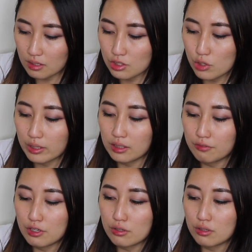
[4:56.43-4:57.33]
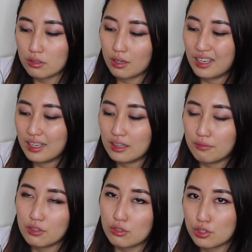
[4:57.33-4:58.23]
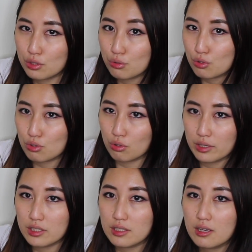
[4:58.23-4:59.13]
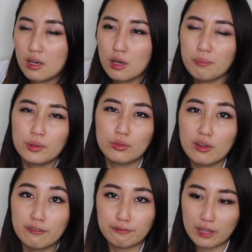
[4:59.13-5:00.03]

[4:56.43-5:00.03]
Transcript: So I live near two stores, but they're not